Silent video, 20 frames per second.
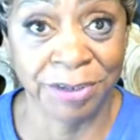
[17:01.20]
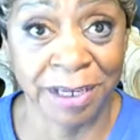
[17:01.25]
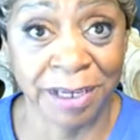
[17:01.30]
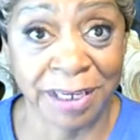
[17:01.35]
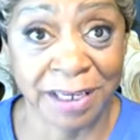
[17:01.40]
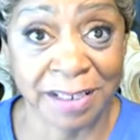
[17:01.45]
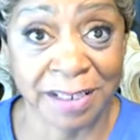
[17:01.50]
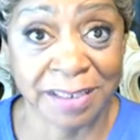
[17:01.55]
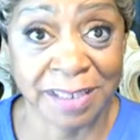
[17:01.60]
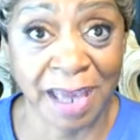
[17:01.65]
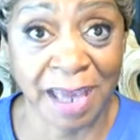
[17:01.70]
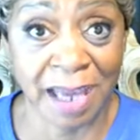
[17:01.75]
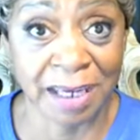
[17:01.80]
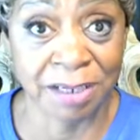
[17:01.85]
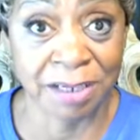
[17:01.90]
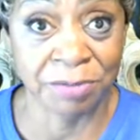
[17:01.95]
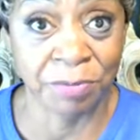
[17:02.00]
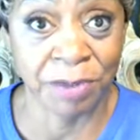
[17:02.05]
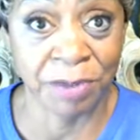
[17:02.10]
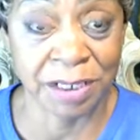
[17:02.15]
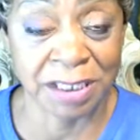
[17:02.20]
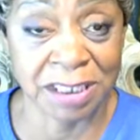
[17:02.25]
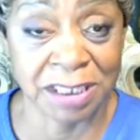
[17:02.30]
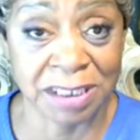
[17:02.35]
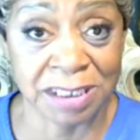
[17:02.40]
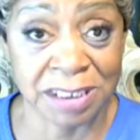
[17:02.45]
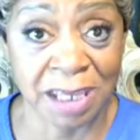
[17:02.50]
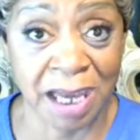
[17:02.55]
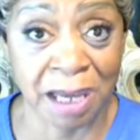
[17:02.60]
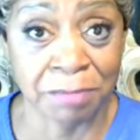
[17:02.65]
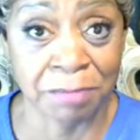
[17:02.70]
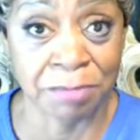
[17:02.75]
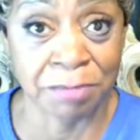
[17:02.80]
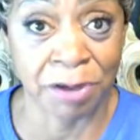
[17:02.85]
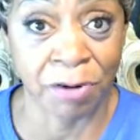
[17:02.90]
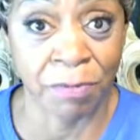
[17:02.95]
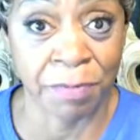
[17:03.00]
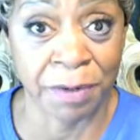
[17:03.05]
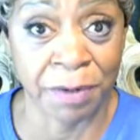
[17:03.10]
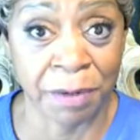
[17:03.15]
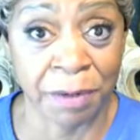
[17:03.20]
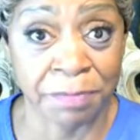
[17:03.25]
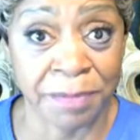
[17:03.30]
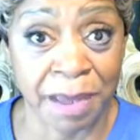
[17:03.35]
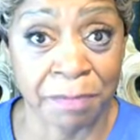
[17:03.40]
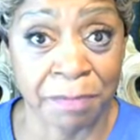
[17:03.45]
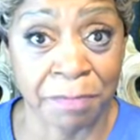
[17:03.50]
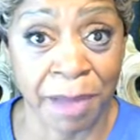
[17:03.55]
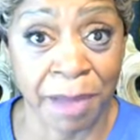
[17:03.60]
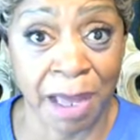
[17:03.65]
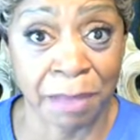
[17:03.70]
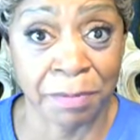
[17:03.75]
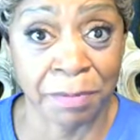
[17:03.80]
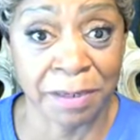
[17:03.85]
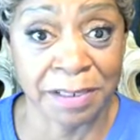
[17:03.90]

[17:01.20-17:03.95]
do you get excited when it's time to open up that